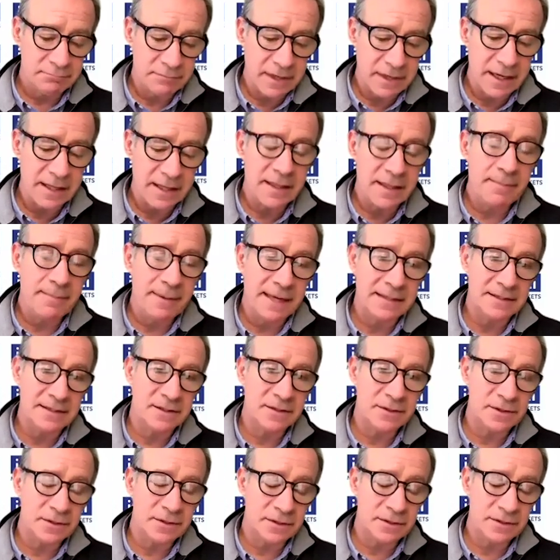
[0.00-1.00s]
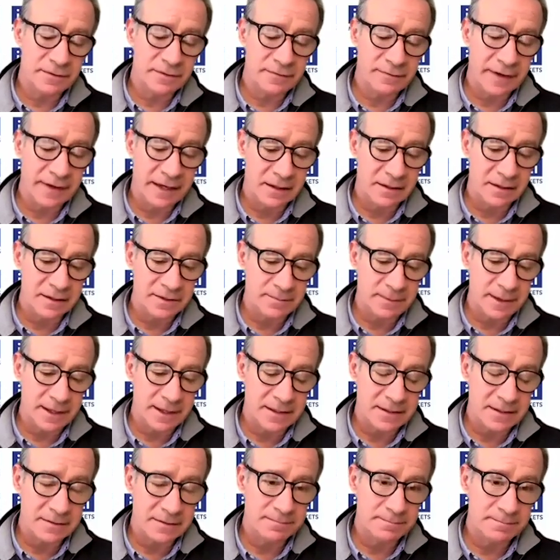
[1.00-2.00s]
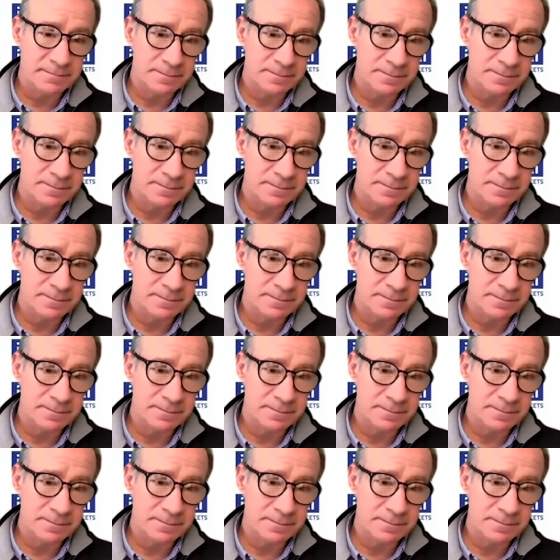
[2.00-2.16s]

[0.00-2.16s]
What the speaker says: in the passenger vehicle space.